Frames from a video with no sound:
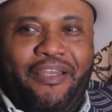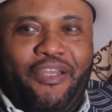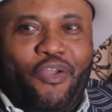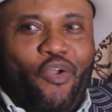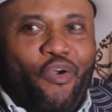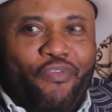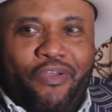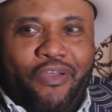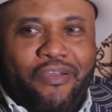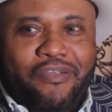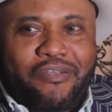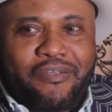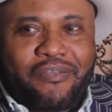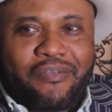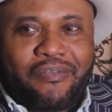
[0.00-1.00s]
that the
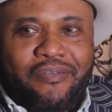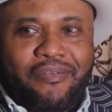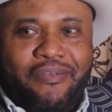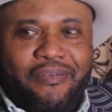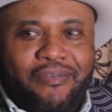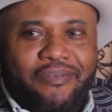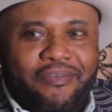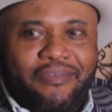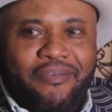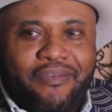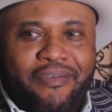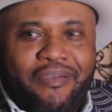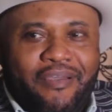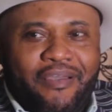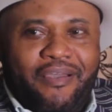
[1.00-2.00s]
governors
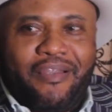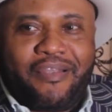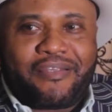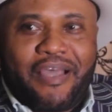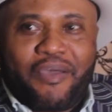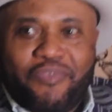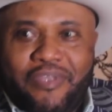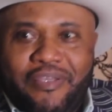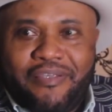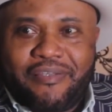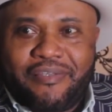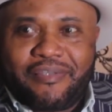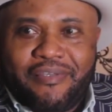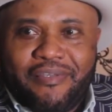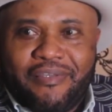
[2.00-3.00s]
in the
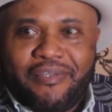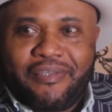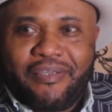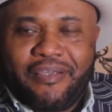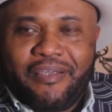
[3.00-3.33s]
Southeast